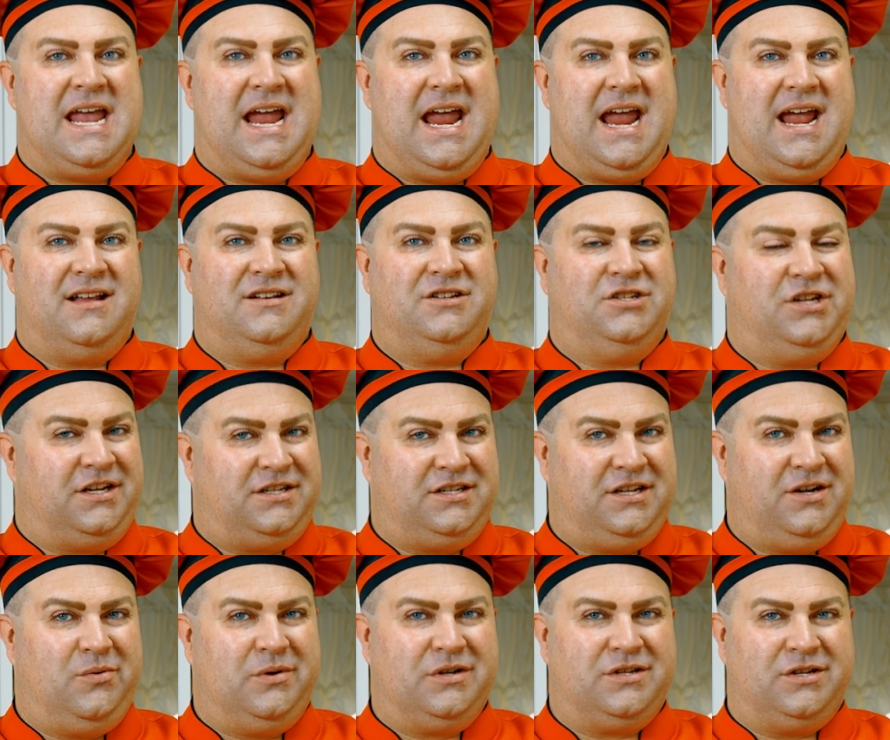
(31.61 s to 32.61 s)
And
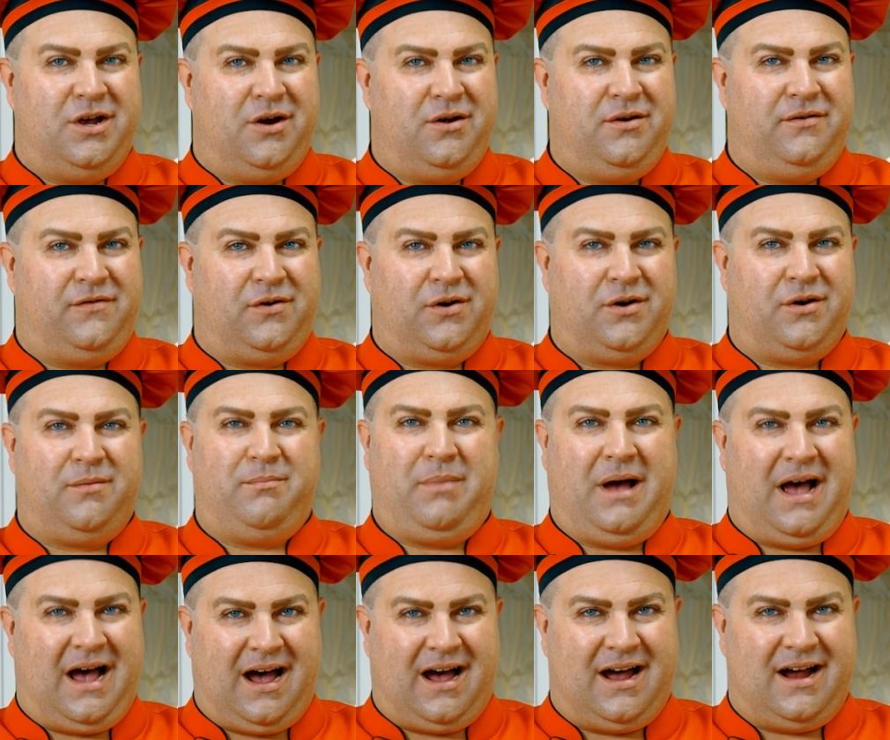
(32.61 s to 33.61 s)
Jessie was known for her
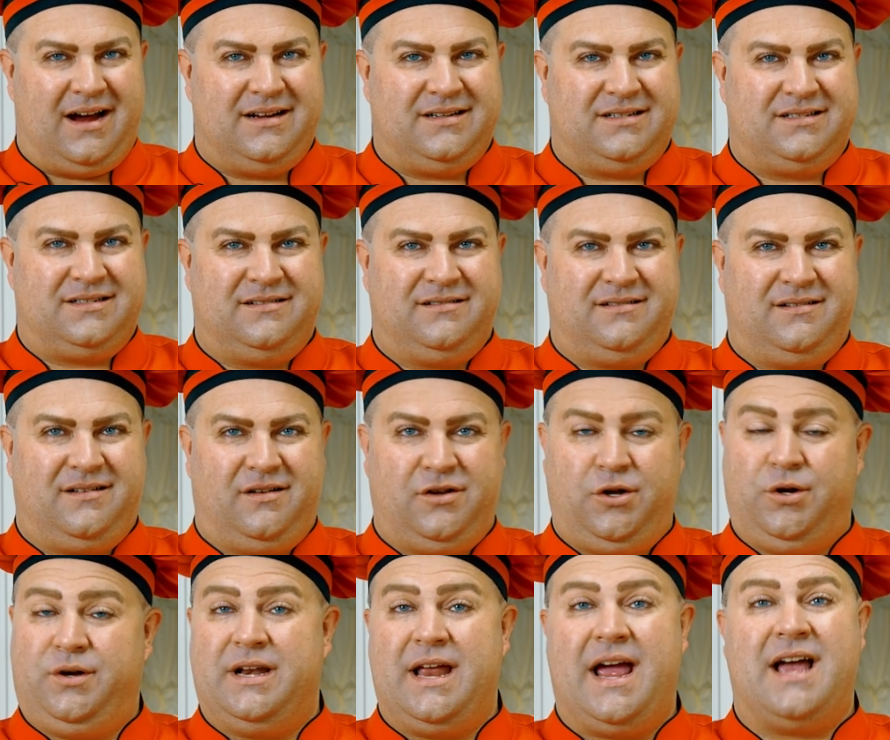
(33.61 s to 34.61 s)
pies.
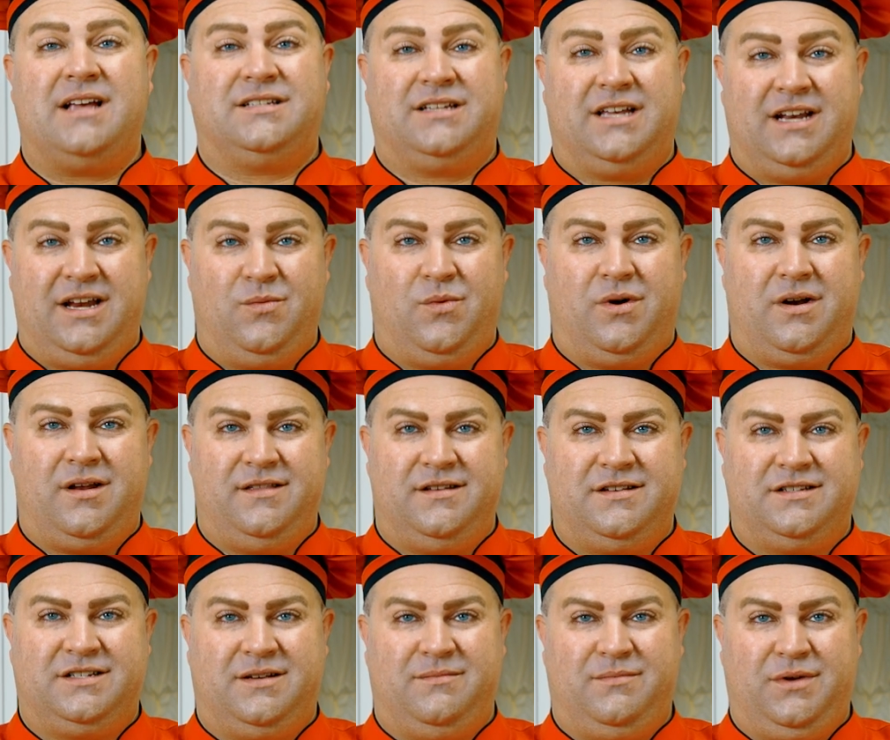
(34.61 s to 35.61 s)
You can ask anyone in
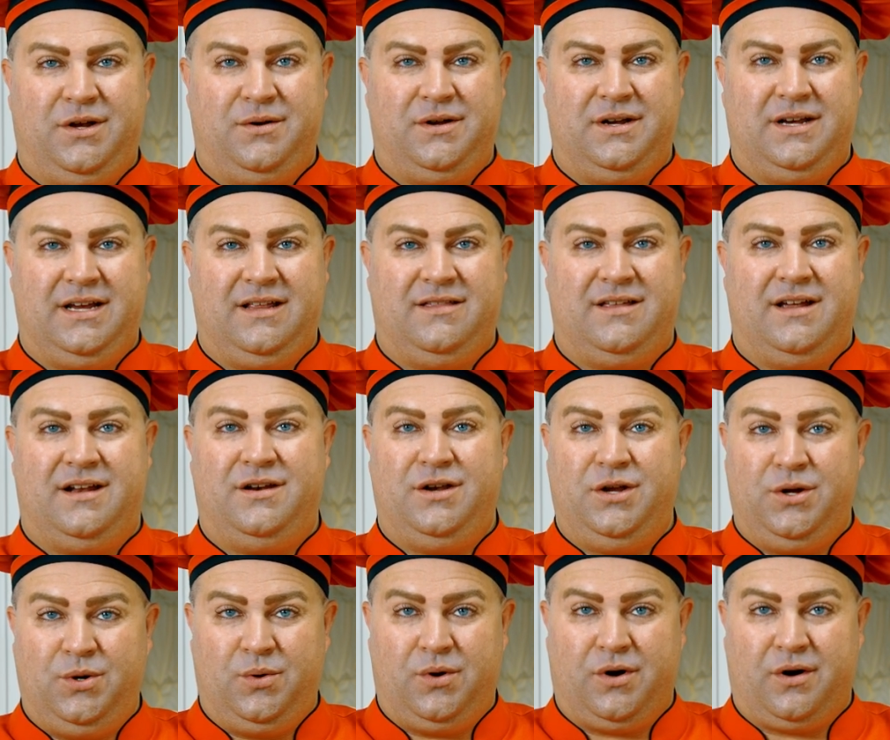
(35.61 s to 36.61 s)
this community that
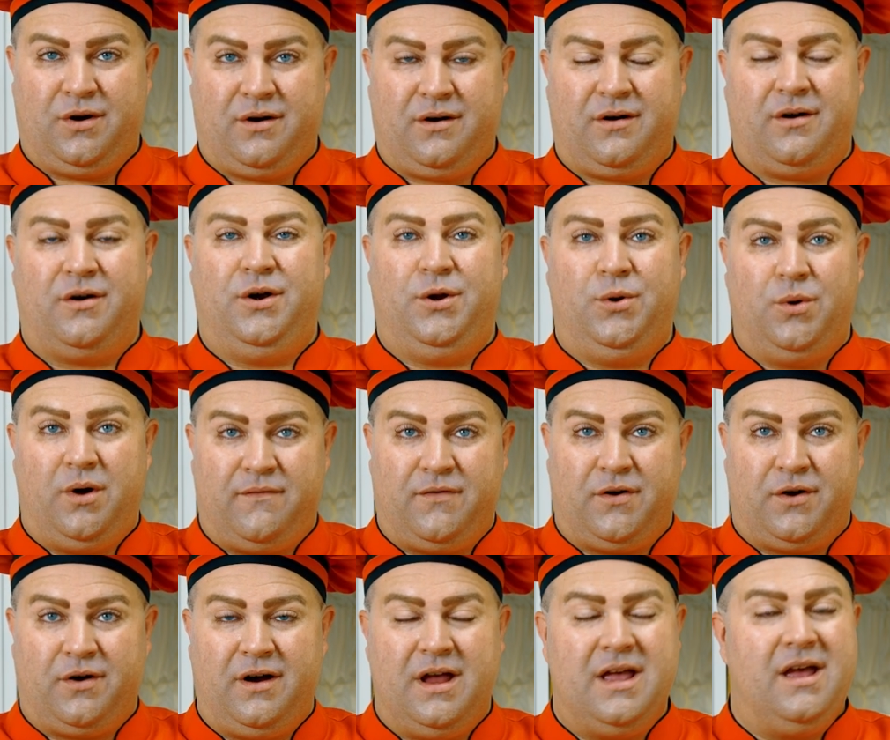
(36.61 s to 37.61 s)
knew her or knew of
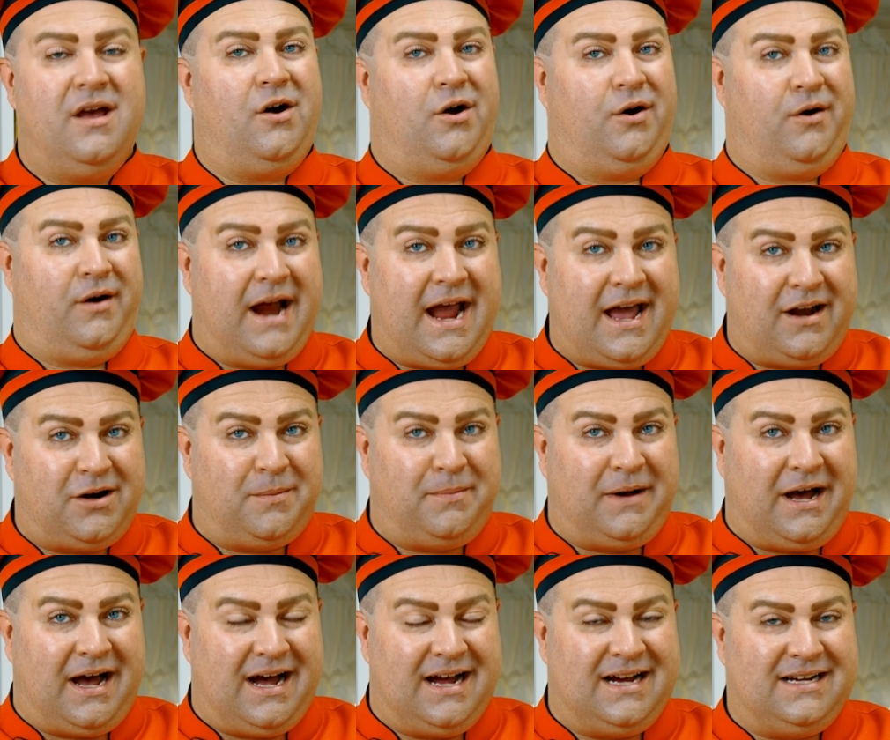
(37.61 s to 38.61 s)
her or had her
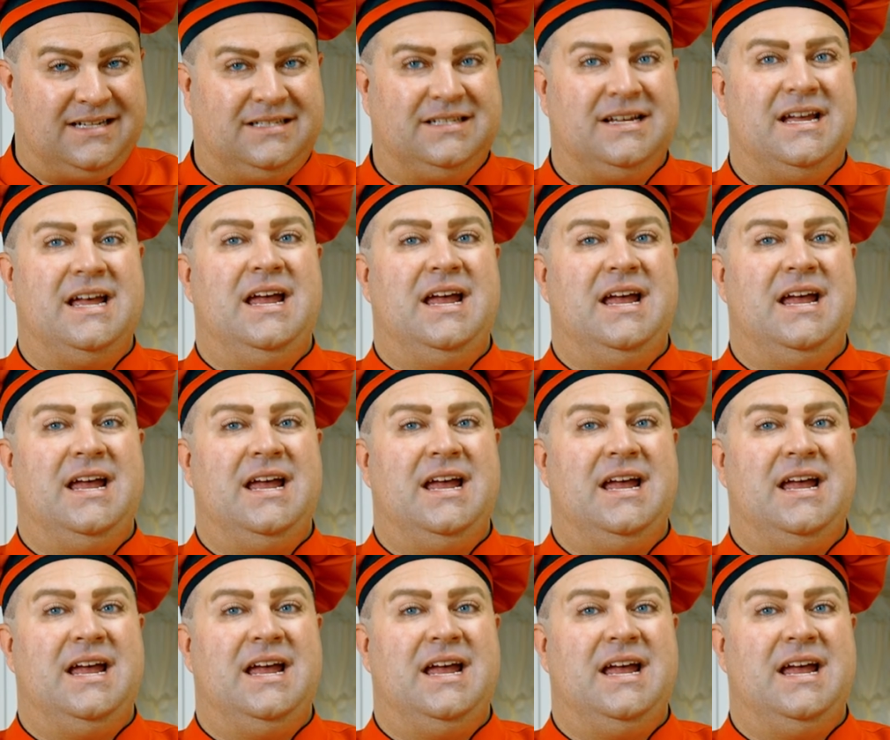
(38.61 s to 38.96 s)
pies.